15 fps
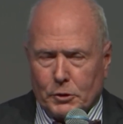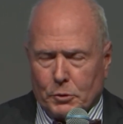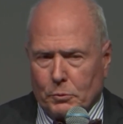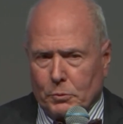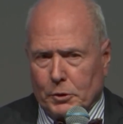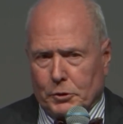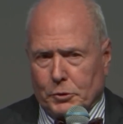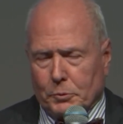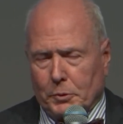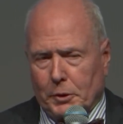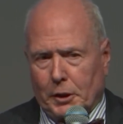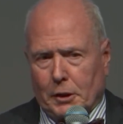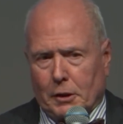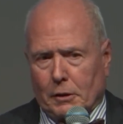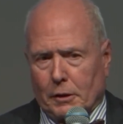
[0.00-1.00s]
which we
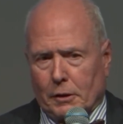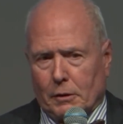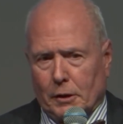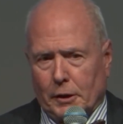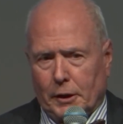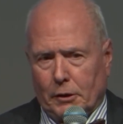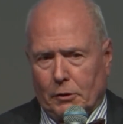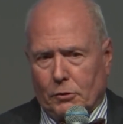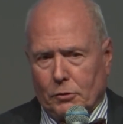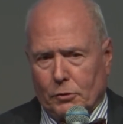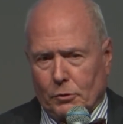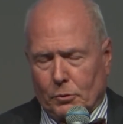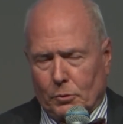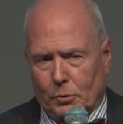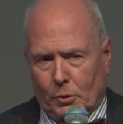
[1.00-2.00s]
clearly
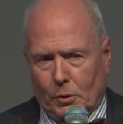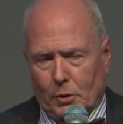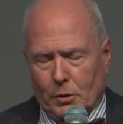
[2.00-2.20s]
do